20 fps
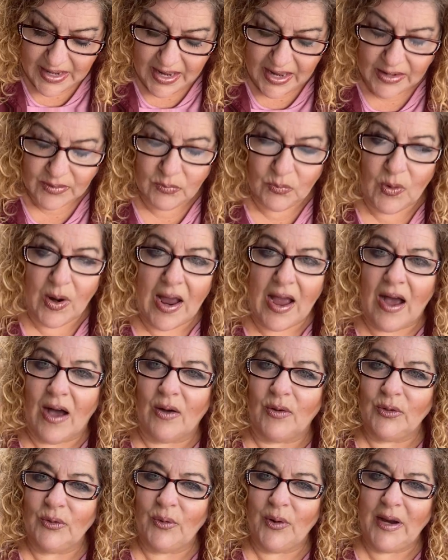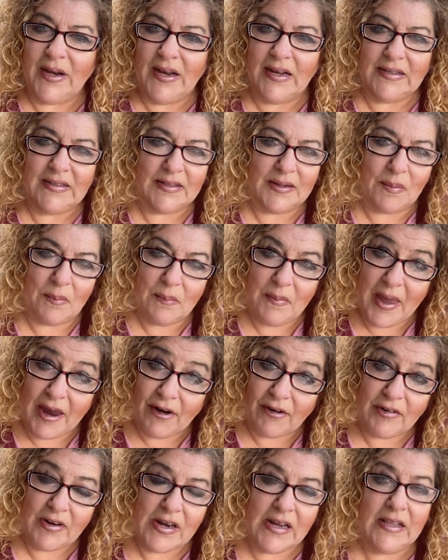And wow, Lloyd ended up
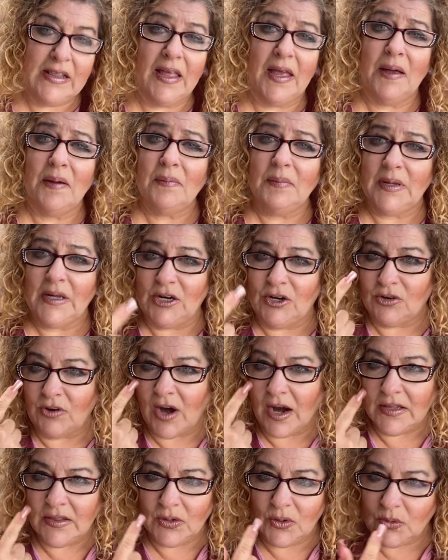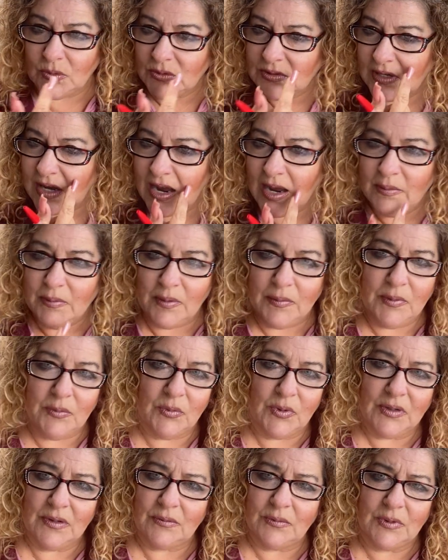marrying them. He cried the whole time. I mean,
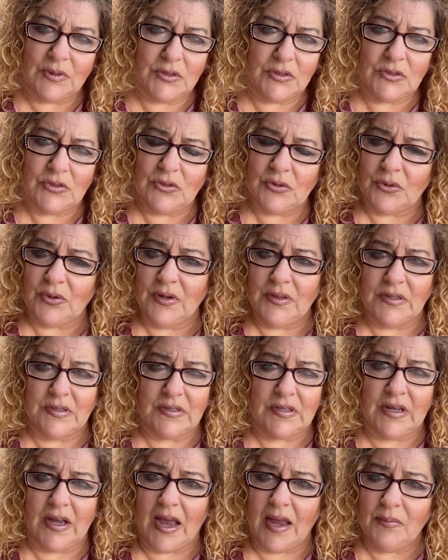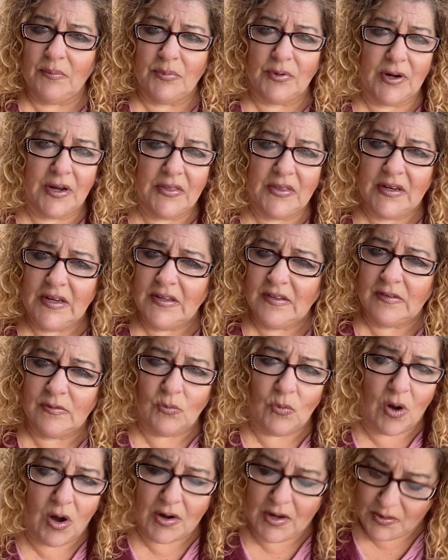what a story, this guy. Pray that he's
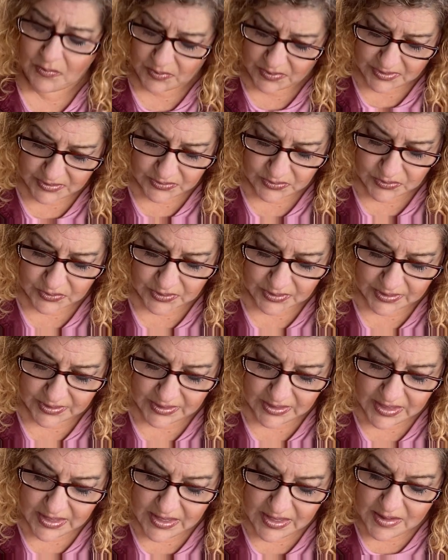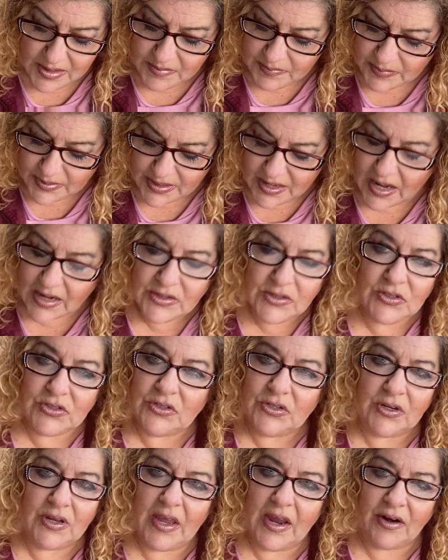walking with the Lord. But God just
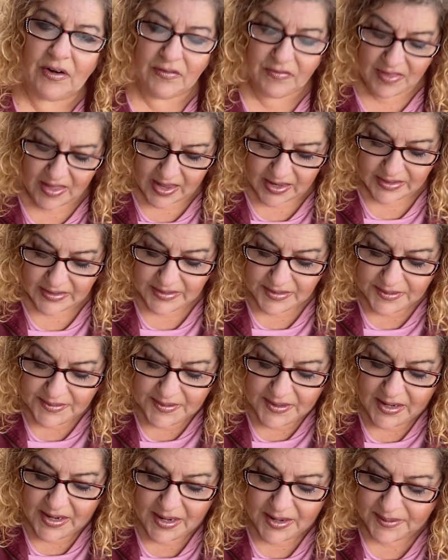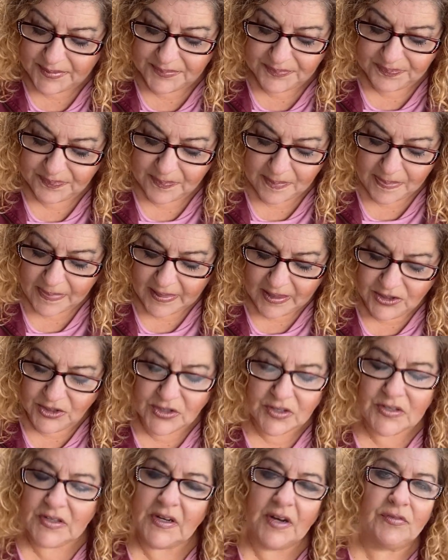took care of that. You
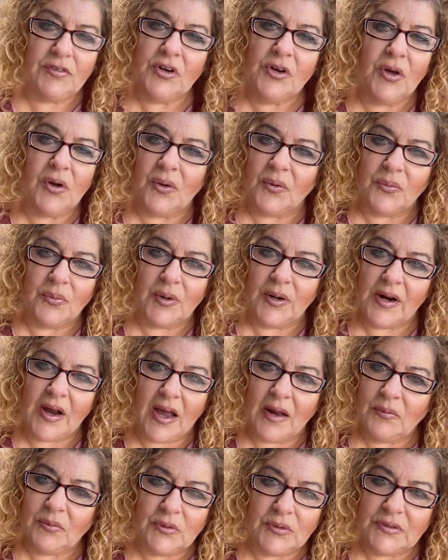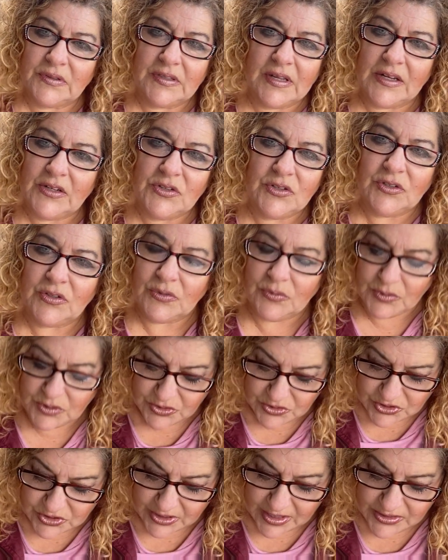just never know where God will send you when
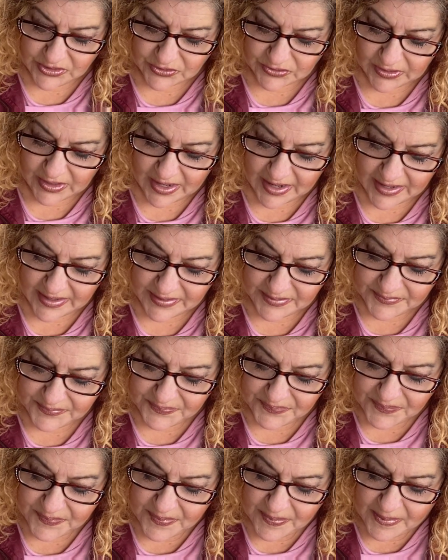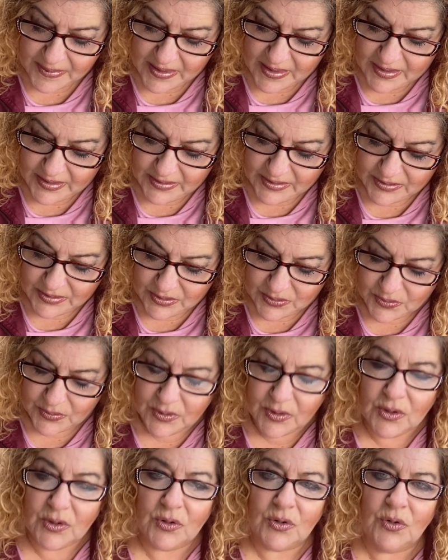you shine your light.
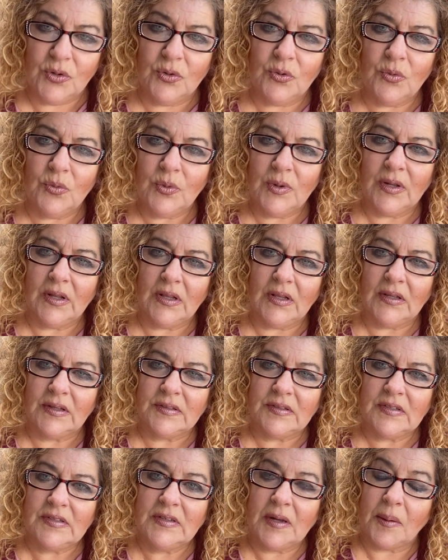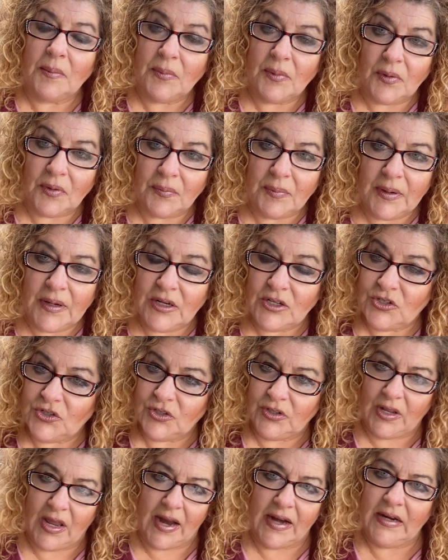Who will stumble because
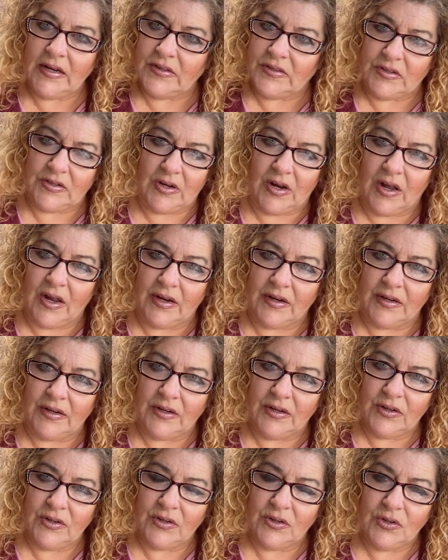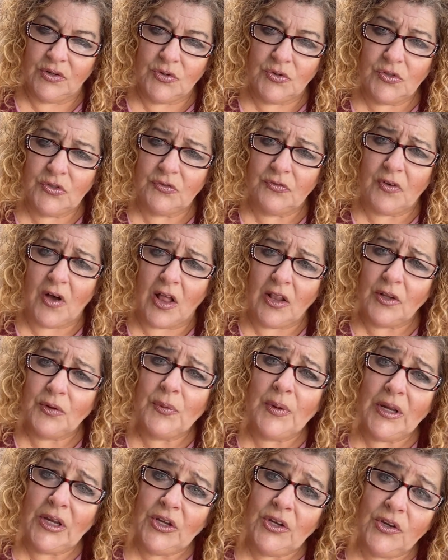your light isn't on? Who's
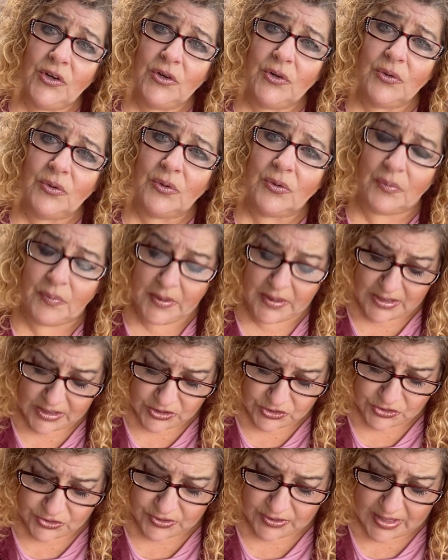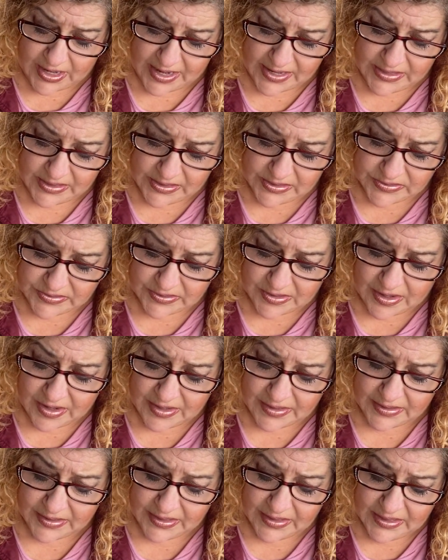following you because your light is
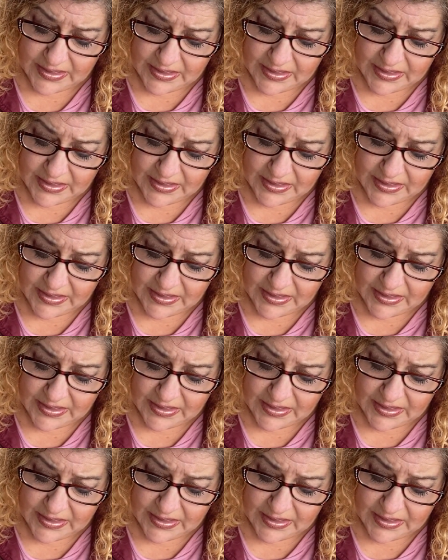on?